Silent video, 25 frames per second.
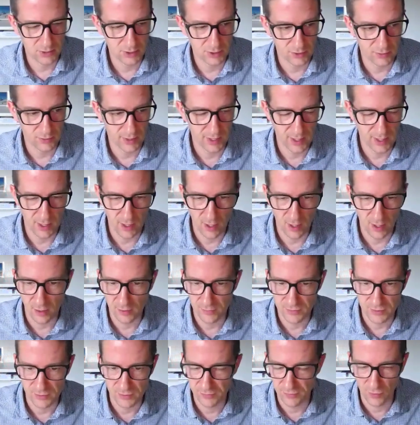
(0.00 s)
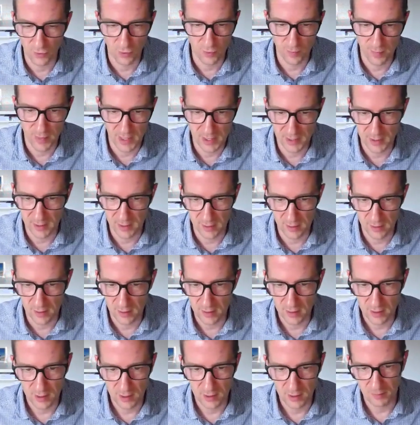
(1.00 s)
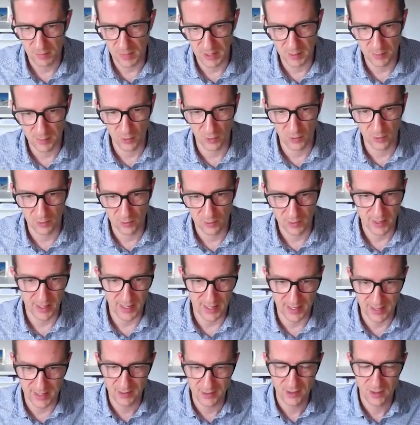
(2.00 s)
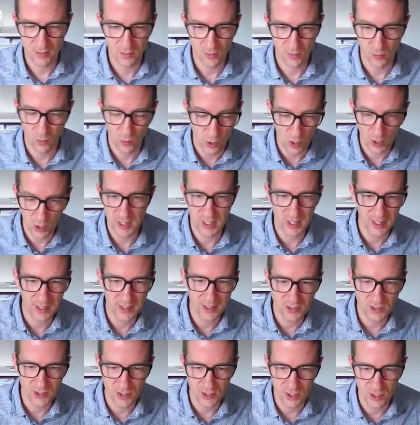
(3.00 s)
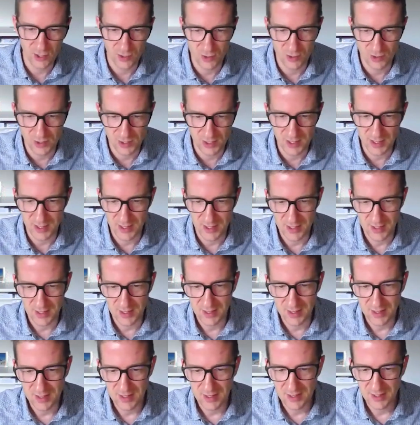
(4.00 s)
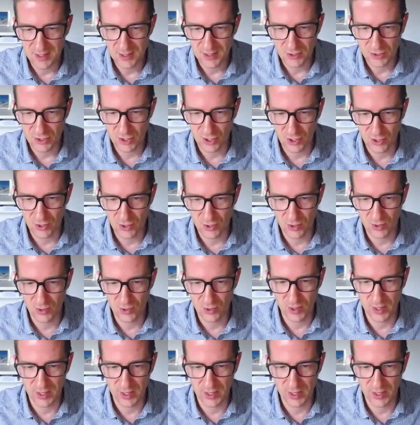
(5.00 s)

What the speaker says: 3.5 to 4 million people working in security. So